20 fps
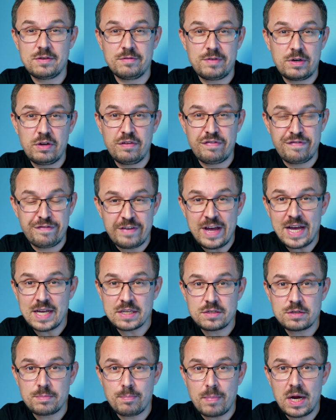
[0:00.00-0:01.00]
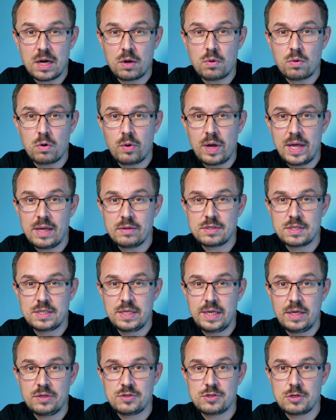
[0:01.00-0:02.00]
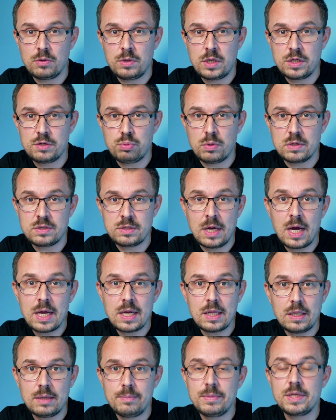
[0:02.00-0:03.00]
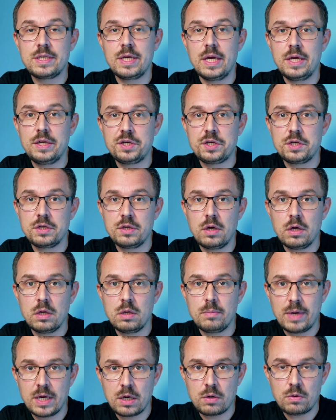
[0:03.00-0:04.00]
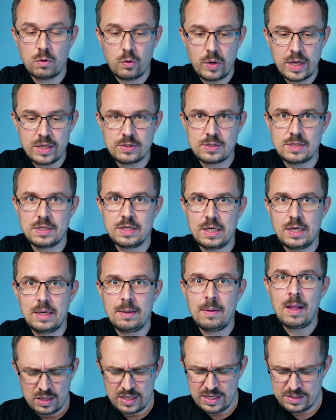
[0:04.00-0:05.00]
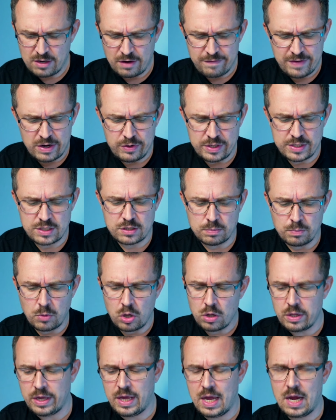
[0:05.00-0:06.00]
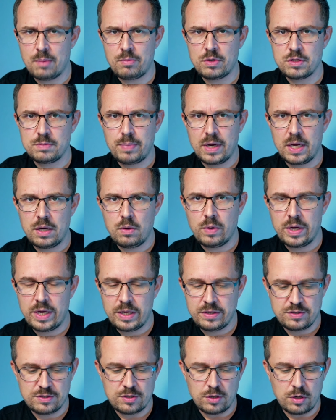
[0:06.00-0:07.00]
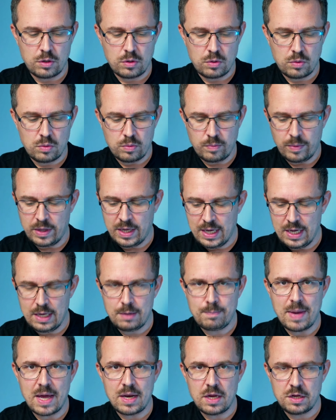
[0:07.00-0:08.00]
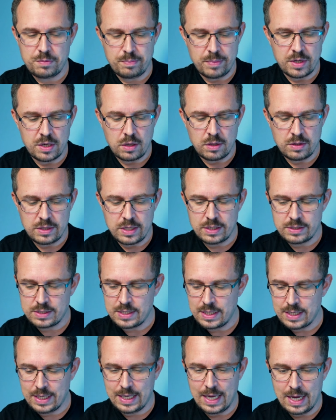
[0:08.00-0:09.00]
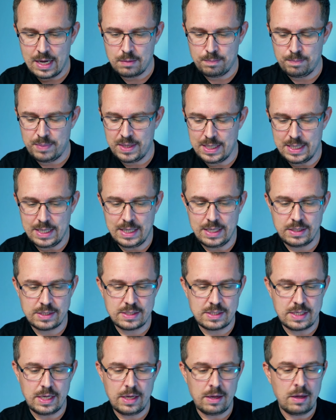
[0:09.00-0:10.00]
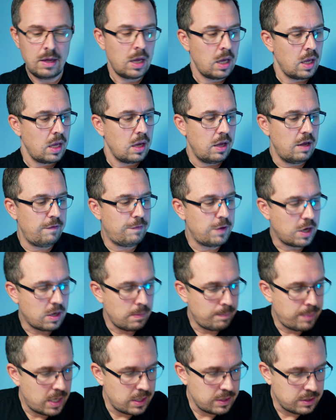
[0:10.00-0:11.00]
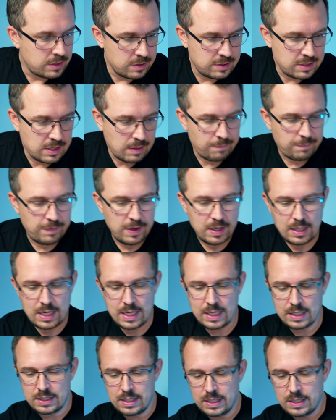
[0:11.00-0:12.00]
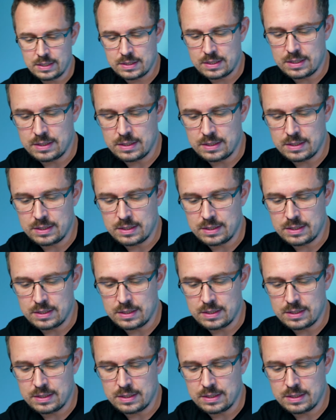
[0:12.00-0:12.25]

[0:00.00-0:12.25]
a very fast micro SD, so this was not a limitation on the micro SD. These are very small cameras, by the way, so heat management on this, it can't be easy. If you compare it to something like this